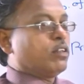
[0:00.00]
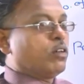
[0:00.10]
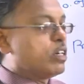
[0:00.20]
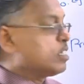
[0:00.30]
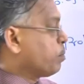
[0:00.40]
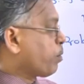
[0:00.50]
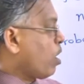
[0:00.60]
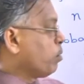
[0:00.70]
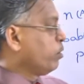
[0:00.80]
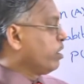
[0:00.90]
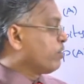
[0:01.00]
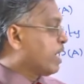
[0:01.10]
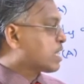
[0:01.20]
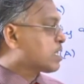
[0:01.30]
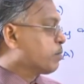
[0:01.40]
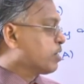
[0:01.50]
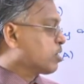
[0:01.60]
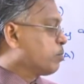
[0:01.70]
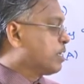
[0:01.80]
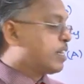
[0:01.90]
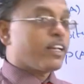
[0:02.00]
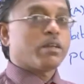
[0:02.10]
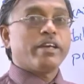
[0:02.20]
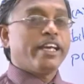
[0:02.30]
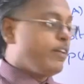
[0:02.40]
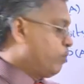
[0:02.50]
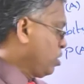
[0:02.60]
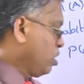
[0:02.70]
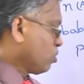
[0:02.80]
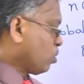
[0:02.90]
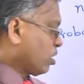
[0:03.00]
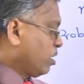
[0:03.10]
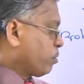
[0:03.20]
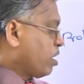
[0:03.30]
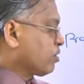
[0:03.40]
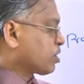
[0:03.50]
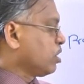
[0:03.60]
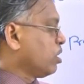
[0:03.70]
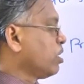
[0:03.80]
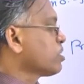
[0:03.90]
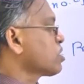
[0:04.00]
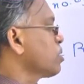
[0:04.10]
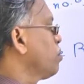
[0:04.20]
what is the probability of accepting shirt by trader B? Total number of shirts